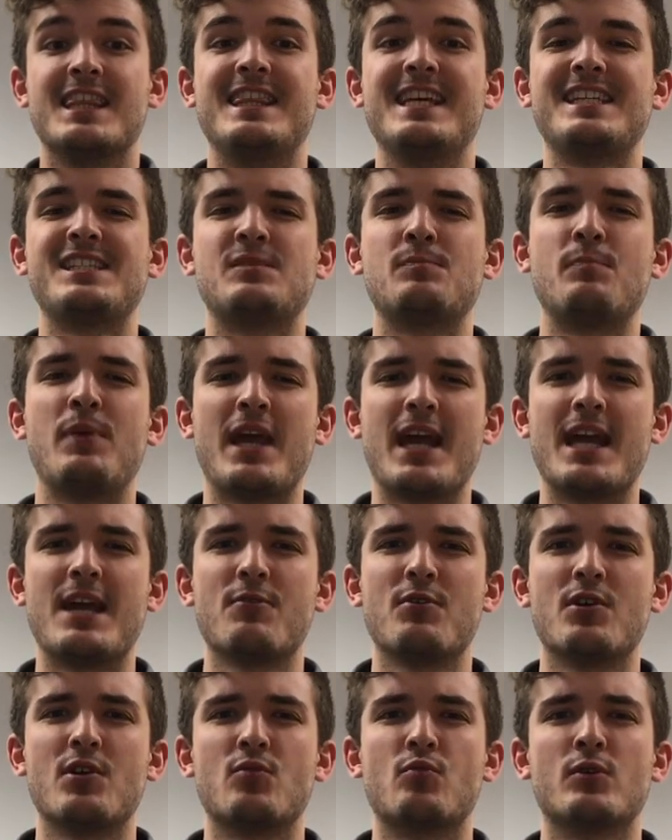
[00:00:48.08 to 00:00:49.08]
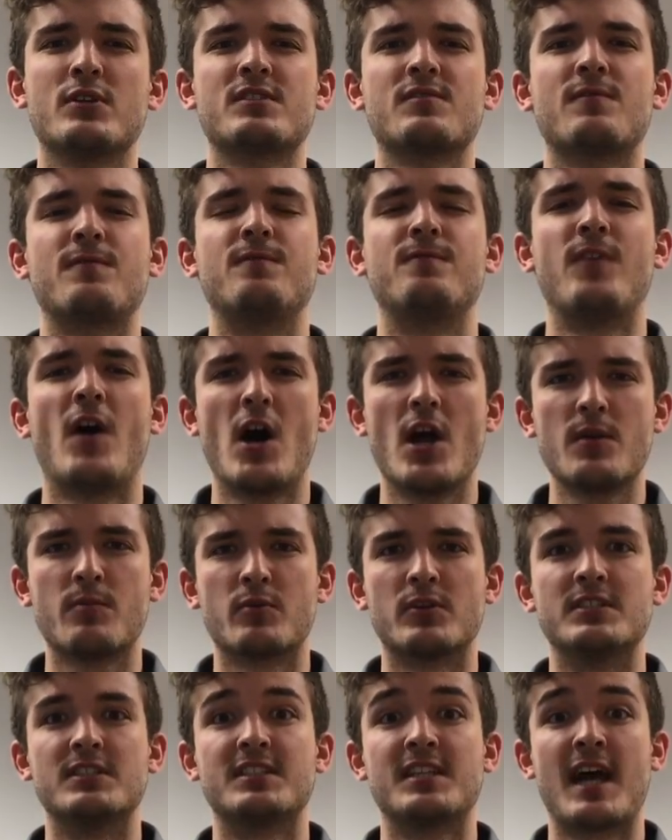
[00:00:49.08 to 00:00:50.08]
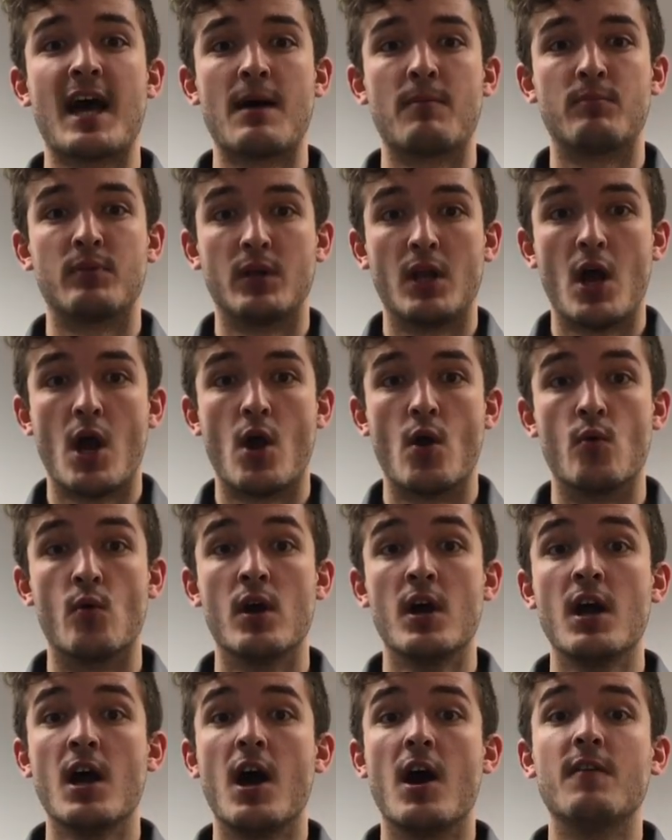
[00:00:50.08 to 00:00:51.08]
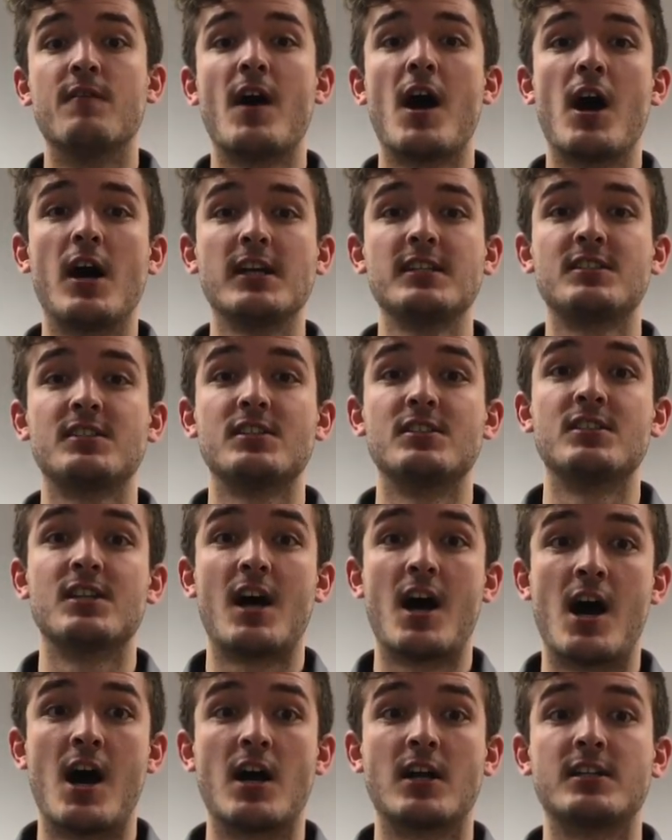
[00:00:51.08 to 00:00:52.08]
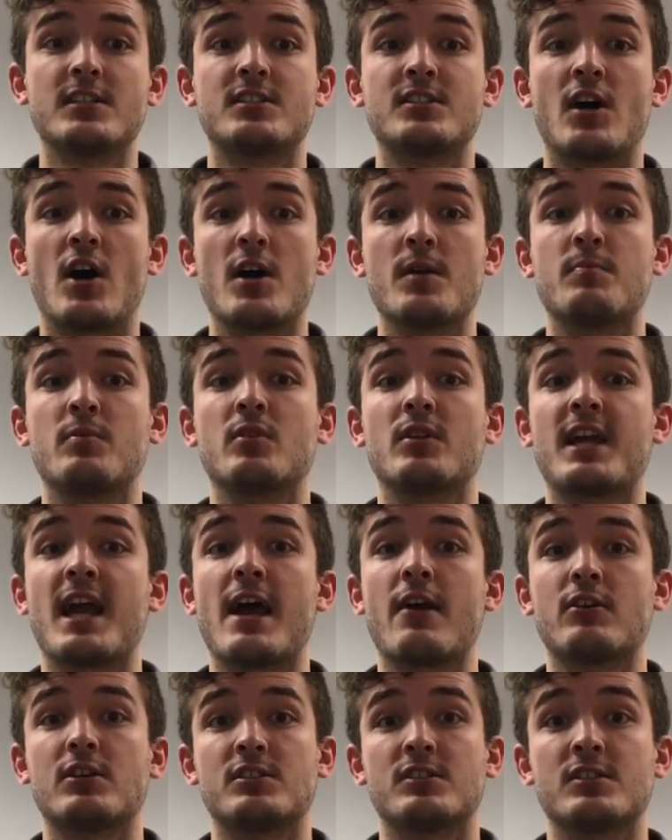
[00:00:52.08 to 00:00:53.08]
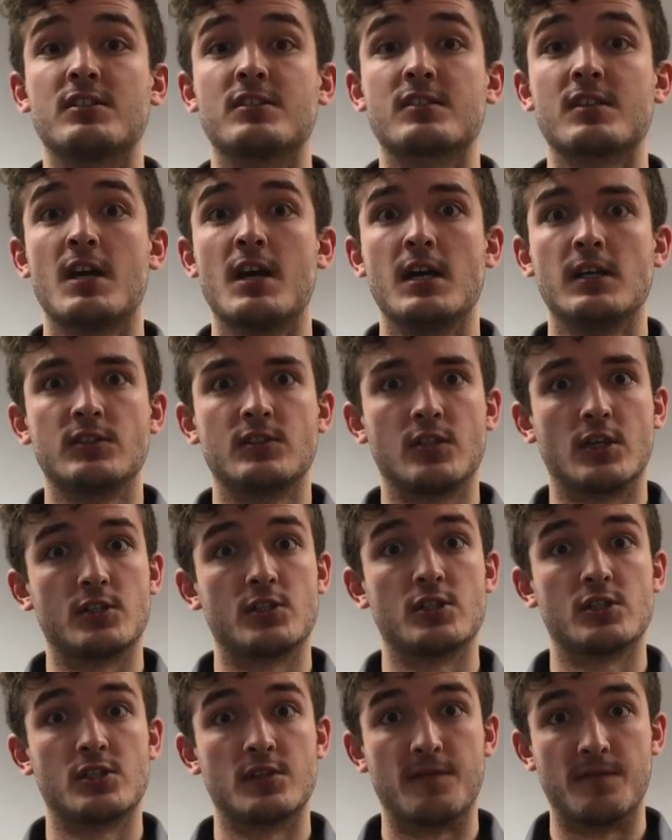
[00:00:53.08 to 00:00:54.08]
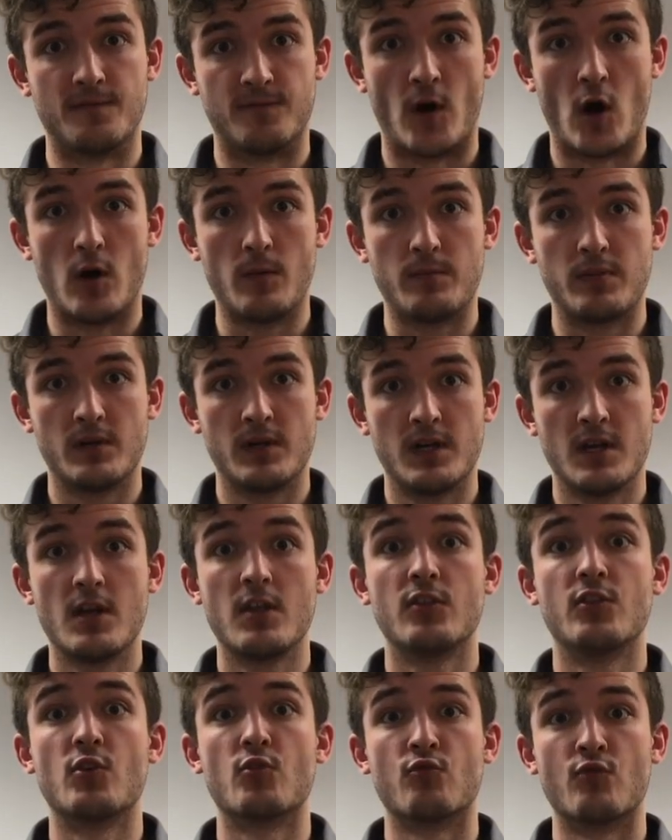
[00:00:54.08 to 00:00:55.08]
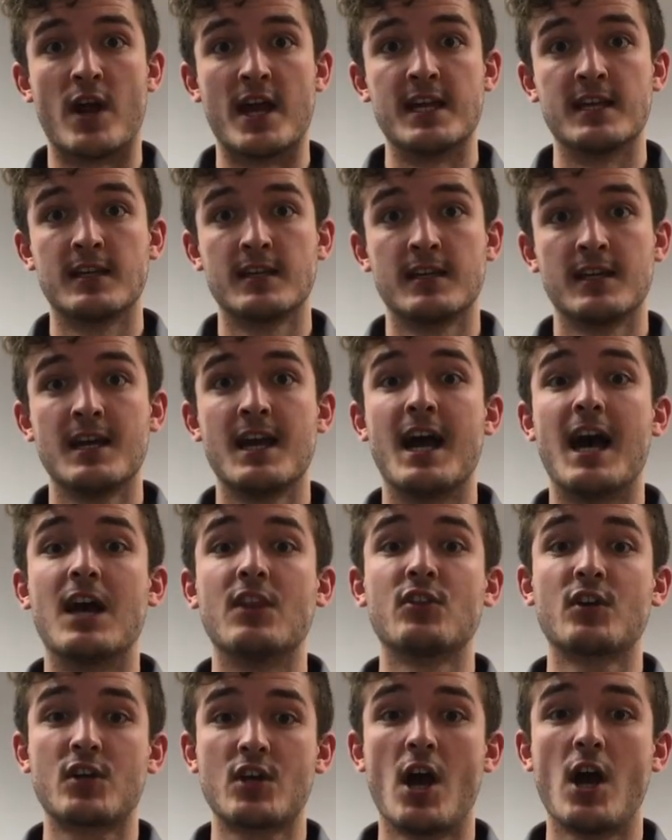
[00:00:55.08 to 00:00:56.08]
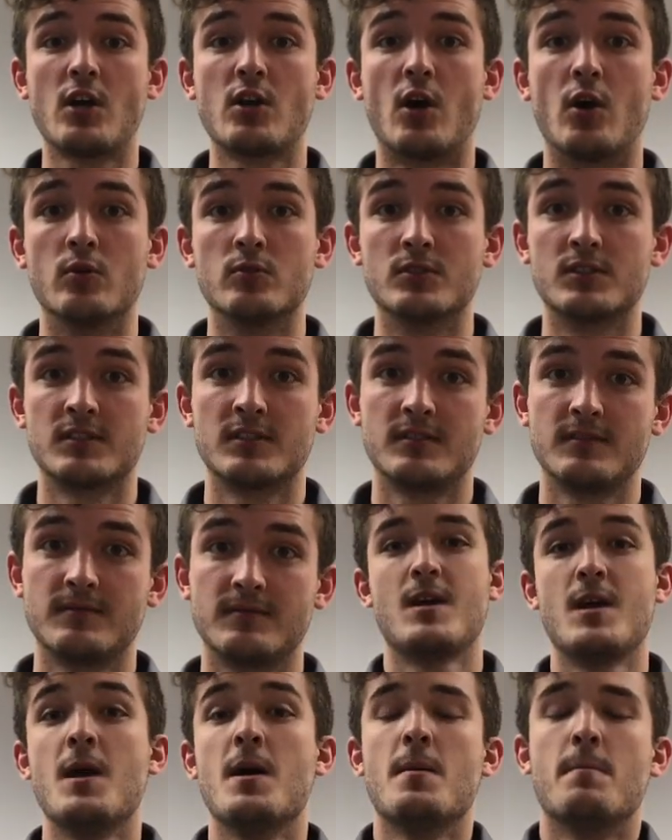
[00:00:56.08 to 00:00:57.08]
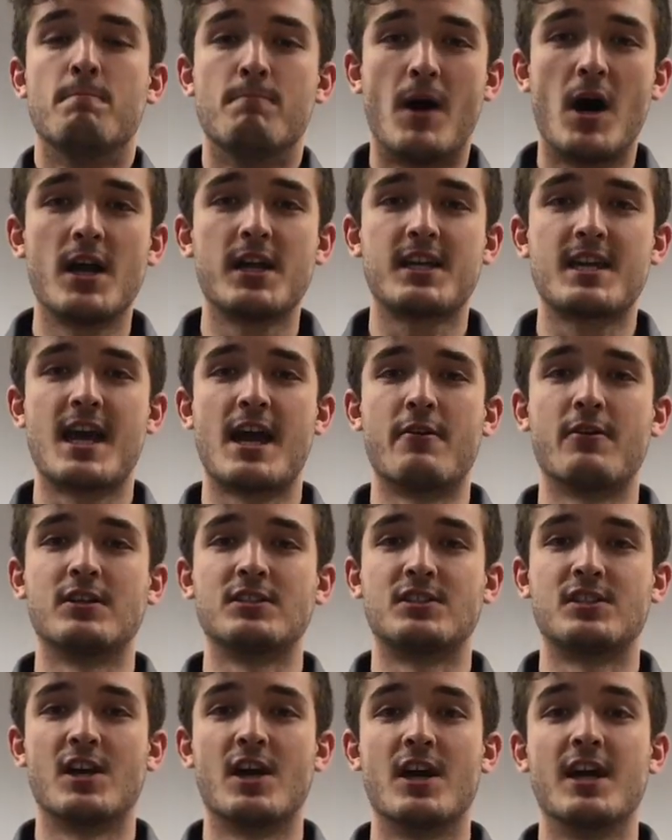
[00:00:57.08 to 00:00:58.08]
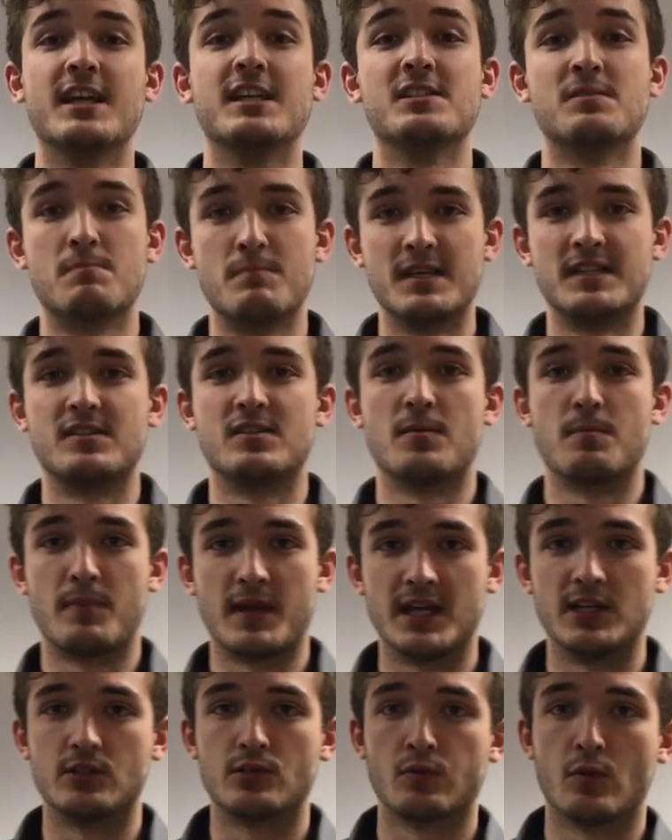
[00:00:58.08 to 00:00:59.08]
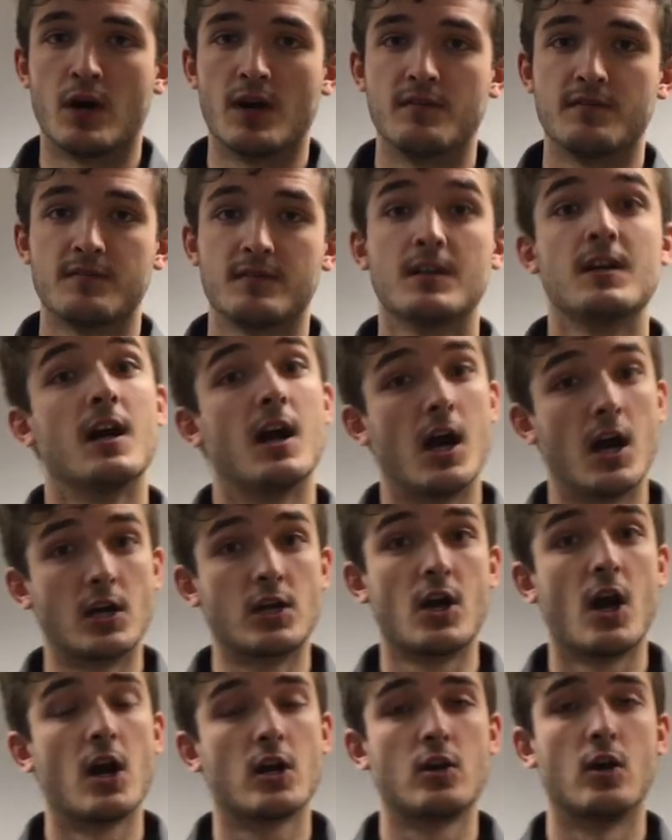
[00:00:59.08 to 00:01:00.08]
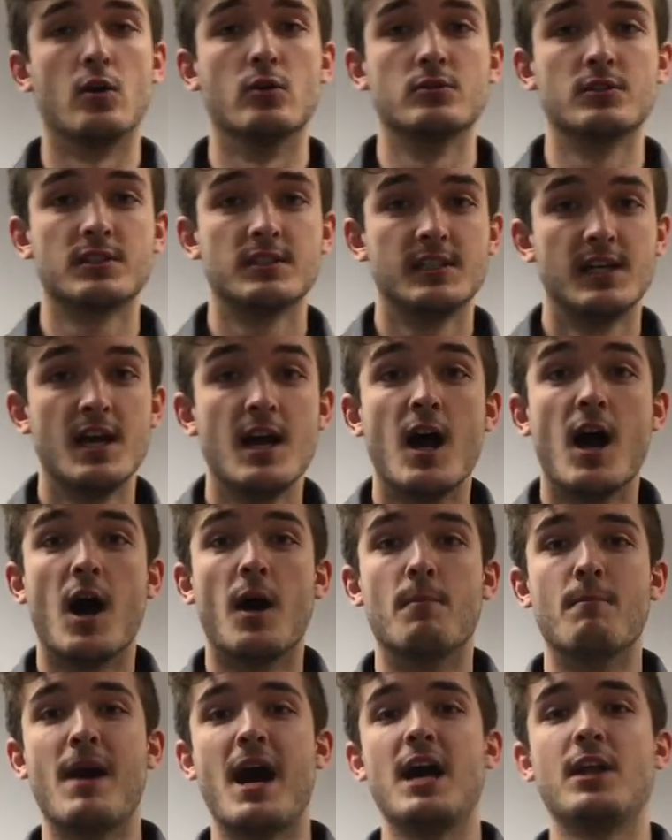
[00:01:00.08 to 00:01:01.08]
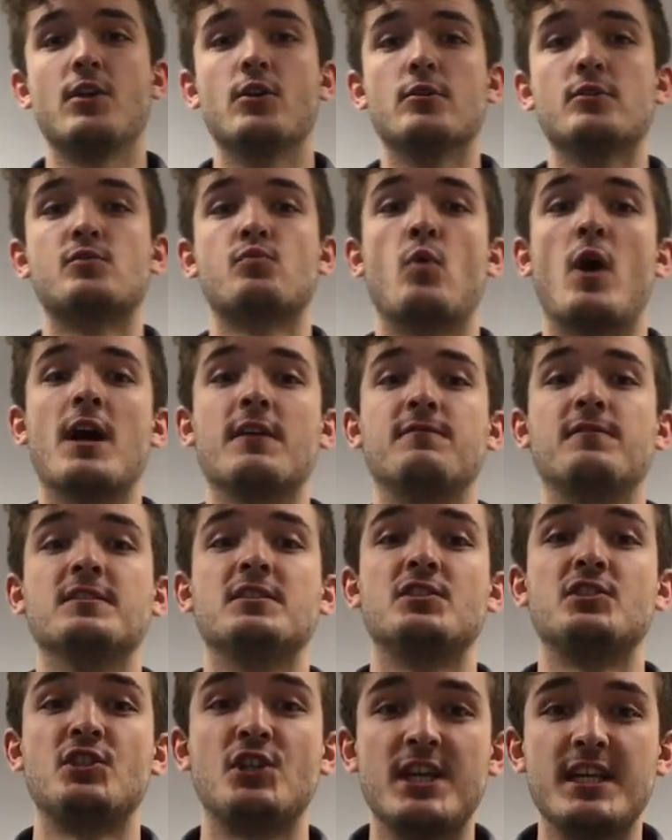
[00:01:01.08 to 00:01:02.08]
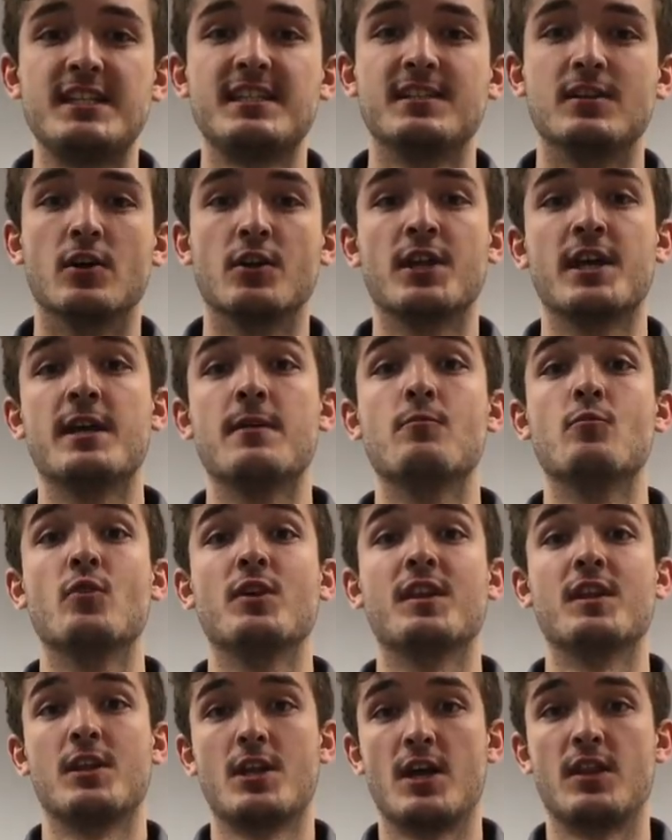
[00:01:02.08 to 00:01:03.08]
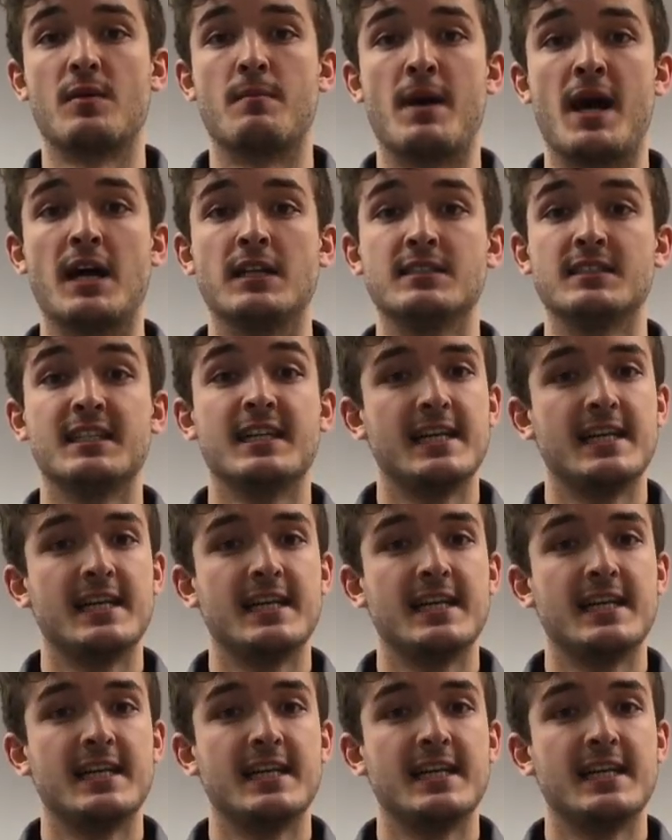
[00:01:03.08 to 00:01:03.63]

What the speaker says: This period was a vibrant tableau of heightened archetypal characters such as the fop, the rake and the cuckold. My character is Mr. Pinchwife, a cuckold, a man whose wife is cheating on him with another man,